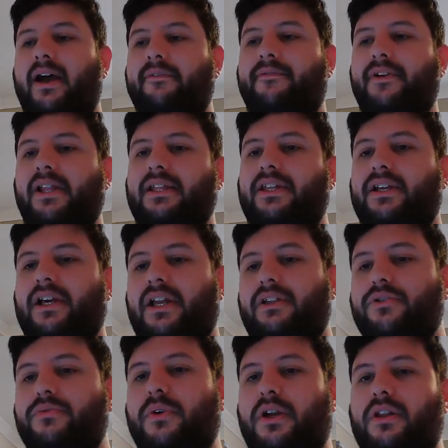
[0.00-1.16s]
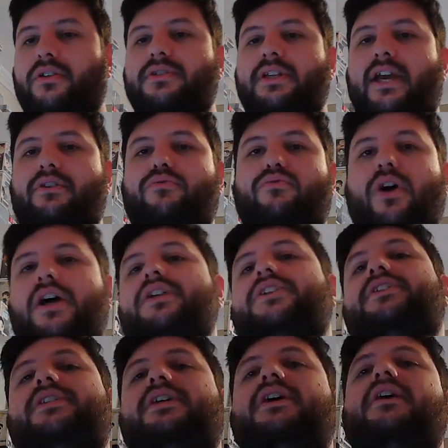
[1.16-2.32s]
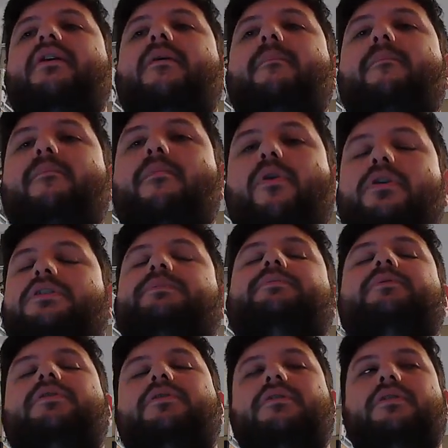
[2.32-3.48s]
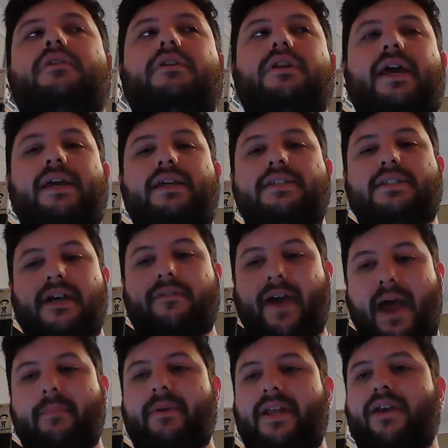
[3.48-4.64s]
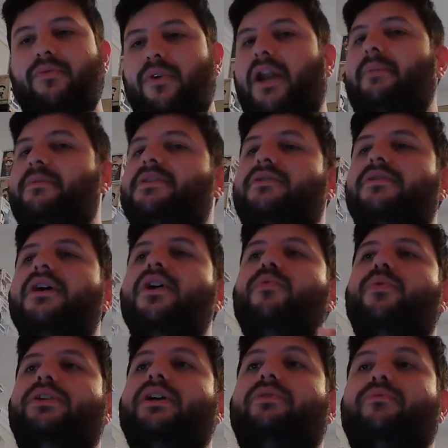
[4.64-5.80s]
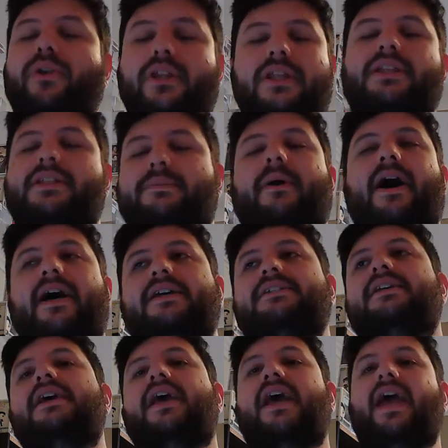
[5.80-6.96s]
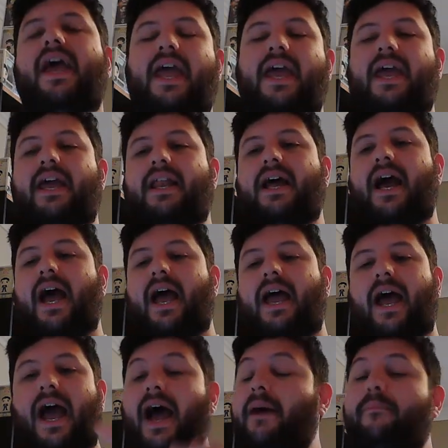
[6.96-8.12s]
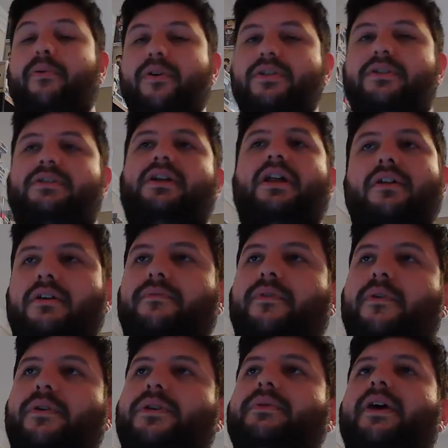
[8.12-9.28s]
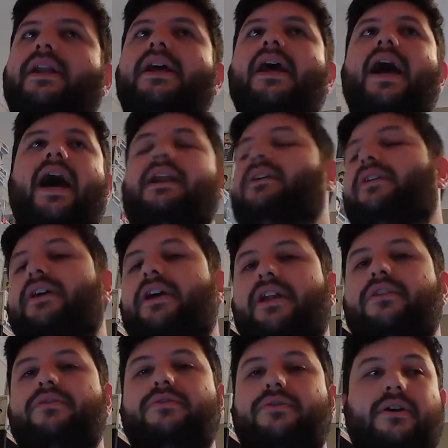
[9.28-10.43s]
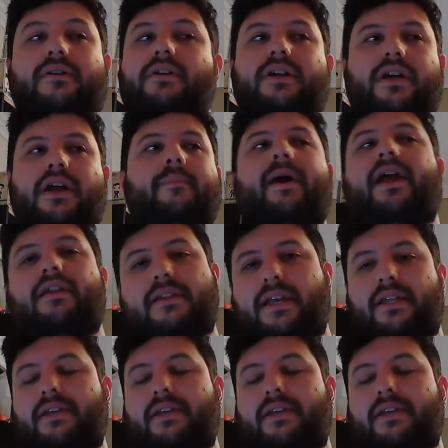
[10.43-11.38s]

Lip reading: feel like they're going to do one of those, like, rushed multiple, like, stuff happening in one episode, which I really despise. And I'm personally not looking forward to it. I know they're gonna battle the Elite